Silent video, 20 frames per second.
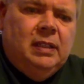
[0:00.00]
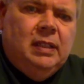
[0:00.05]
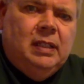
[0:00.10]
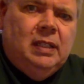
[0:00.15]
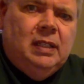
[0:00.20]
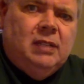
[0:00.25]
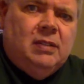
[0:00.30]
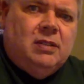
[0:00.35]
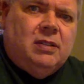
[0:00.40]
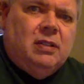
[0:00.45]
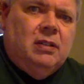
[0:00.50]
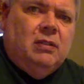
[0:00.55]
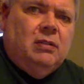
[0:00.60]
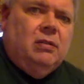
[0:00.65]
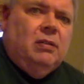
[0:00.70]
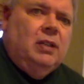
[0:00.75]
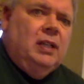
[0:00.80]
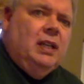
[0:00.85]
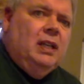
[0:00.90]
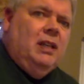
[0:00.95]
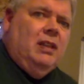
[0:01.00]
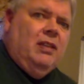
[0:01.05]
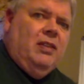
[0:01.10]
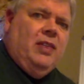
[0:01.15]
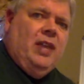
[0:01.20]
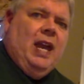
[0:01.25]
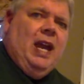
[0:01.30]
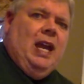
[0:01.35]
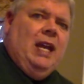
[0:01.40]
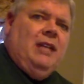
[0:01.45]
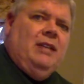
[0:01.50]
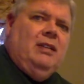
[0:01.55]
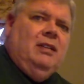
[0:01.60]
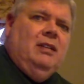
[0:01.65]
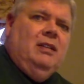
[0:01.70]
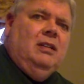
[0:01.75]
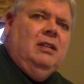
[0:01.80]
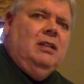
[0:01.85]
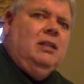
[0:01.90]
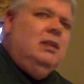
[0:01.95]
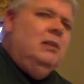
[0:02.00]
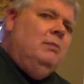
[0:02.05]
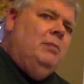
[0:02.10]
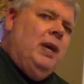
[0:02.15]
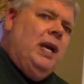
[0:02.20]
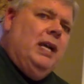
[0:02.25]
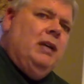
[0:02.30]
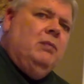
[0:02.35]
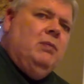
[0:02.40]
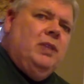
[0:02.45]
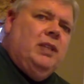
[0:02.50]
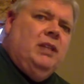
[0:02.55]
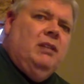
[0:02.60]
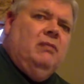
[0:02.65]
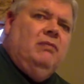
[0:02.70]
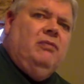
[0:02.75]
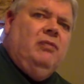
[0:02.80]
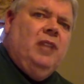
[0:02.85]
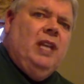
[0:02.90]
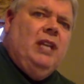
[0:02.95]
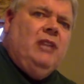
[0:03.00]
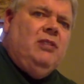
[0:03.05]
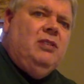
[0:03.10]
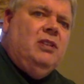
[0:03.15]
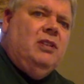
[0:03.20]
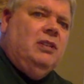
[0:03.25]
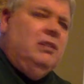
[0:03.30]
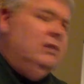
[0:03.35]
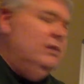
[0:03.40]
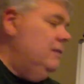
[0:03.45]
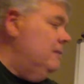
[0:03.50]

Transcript: And so that, combined with inflation,